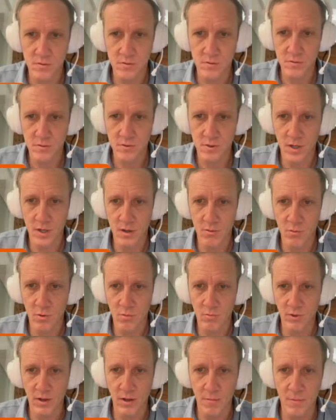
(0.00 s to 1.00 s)

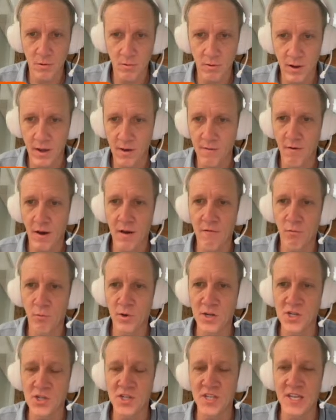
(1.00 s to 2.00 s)
Won't let me. I've
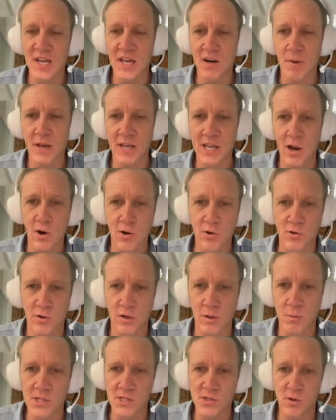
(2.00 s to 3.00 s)
reached the end of my character
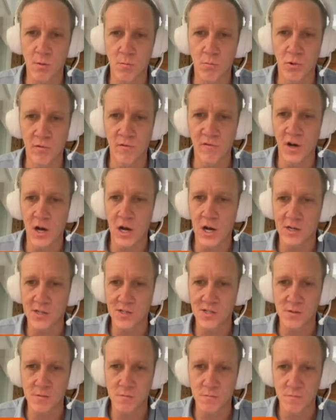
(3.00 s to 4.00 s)
limit, so I'll put
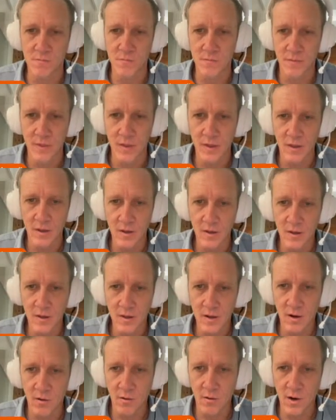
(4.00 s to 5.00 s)
Vox.
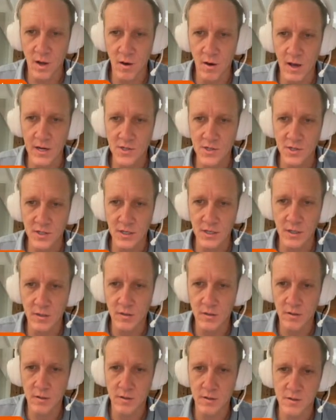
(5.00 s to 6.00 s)
Here, no, actually,
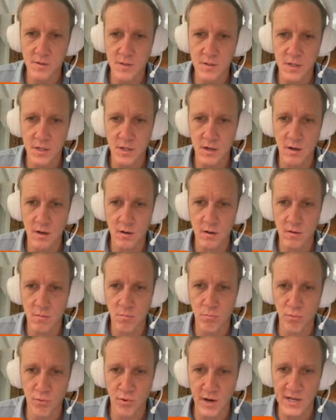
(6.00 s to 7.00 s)
let's see here.
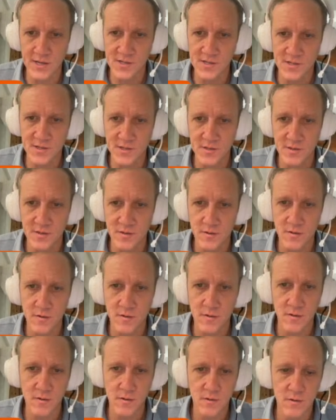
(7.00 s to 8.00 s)
Compressed
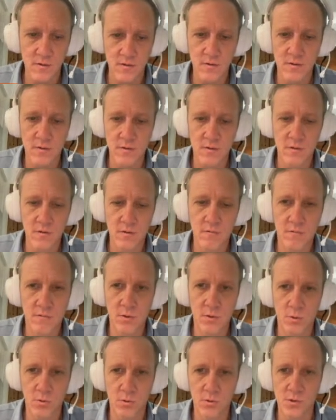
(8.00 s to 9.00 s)

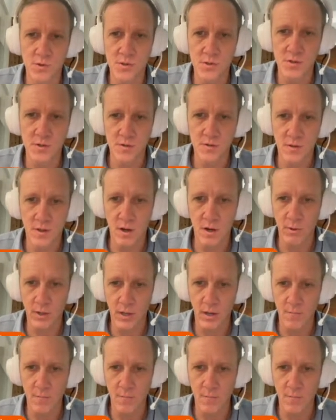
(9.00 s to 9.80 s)
vocals. There we go.